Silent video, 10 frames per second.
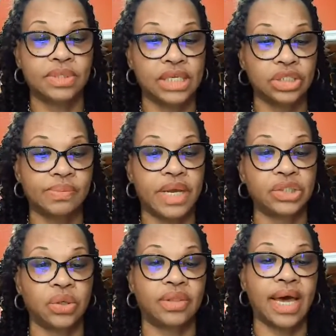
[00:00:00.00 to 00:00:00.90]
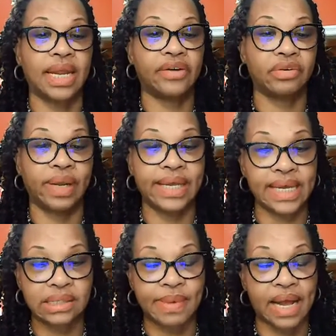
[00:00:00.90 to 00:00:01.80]
So I just make sure that everybody
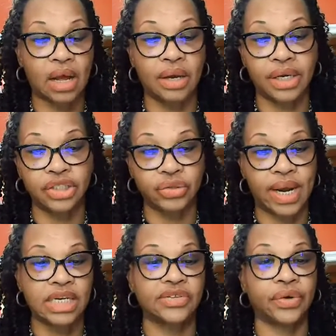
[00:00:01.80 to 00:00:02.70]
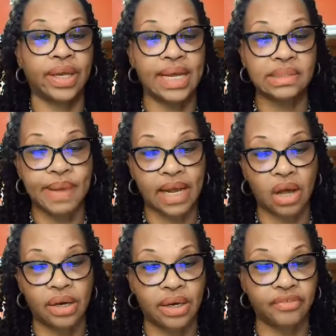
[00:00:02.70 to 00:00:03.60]
gets back on their transfer, gets back
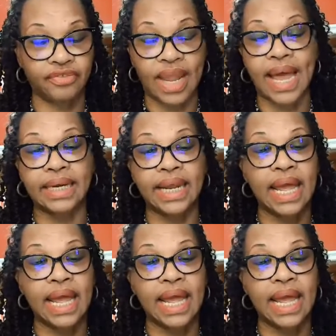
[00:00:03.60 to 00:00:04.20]
on their flight,